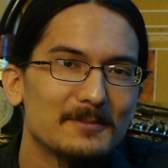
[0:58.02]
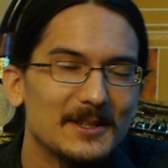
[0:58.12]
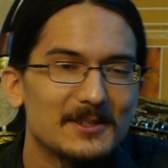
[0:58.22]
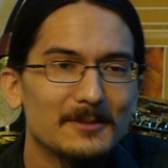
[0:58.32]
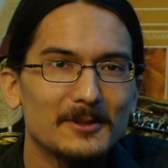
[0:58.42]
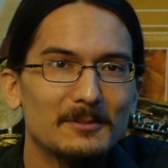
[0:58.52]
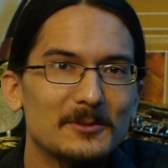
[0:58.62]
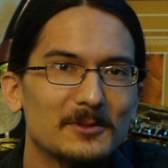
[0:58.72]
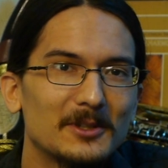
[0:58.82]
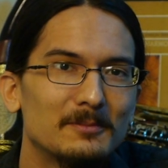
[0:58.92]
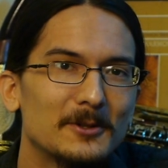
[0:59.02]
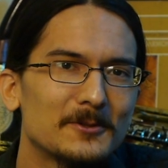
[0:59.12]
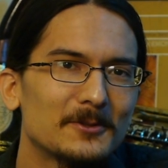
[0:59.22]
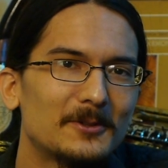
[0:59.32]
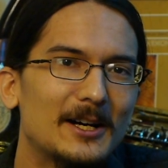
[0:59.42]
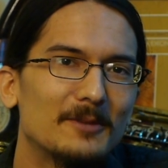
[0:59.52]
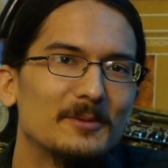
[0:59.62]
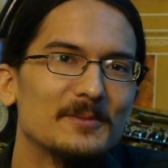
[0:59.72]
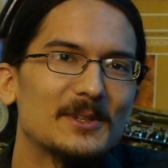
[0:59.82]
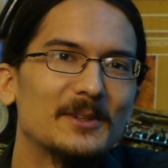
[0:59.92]
made some of the most commercial
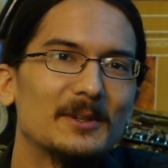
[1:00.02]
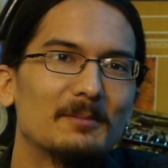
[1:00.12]
albums on the